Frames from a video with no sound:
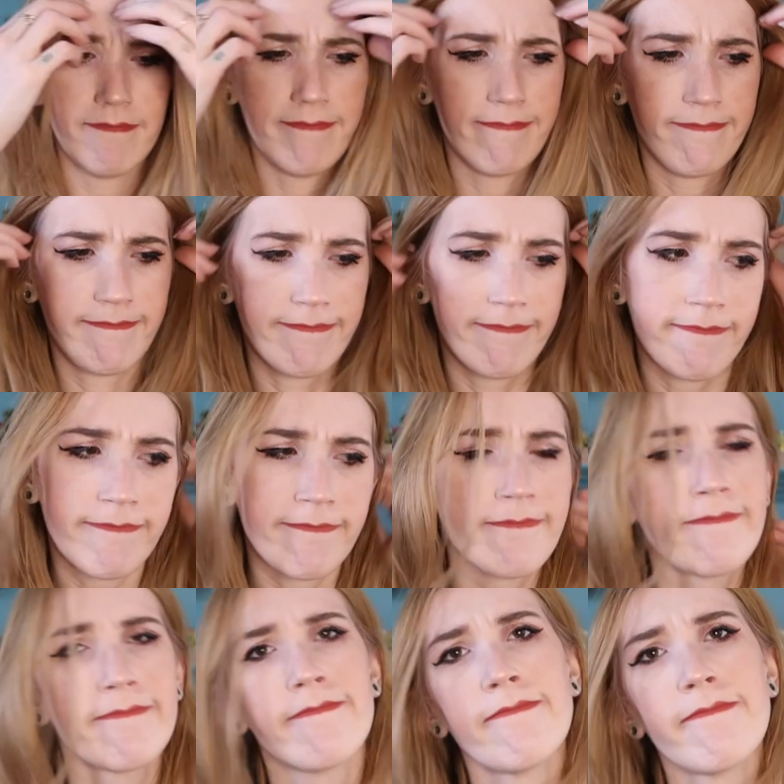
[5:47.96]

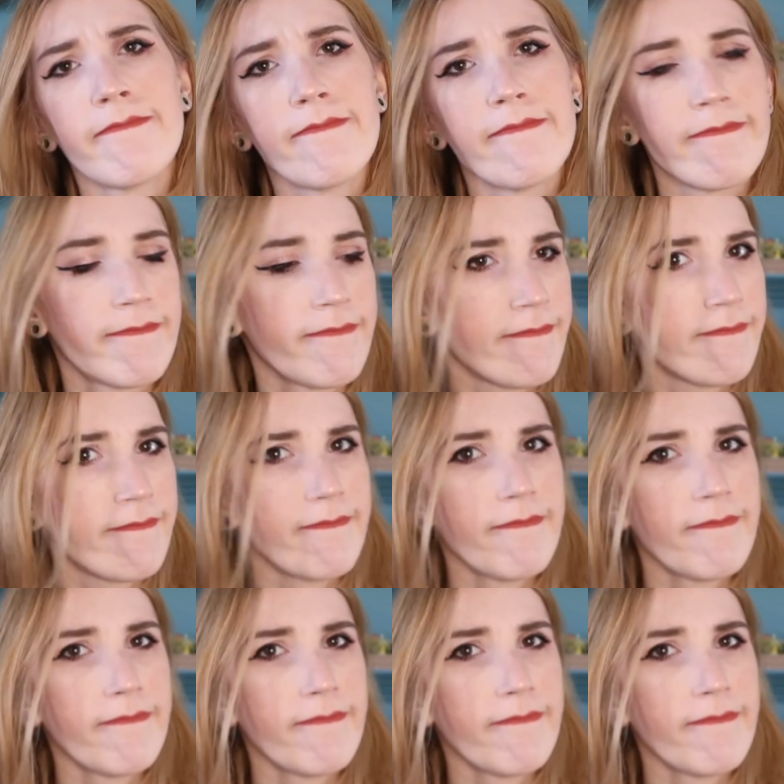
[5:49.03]
(no one is talking)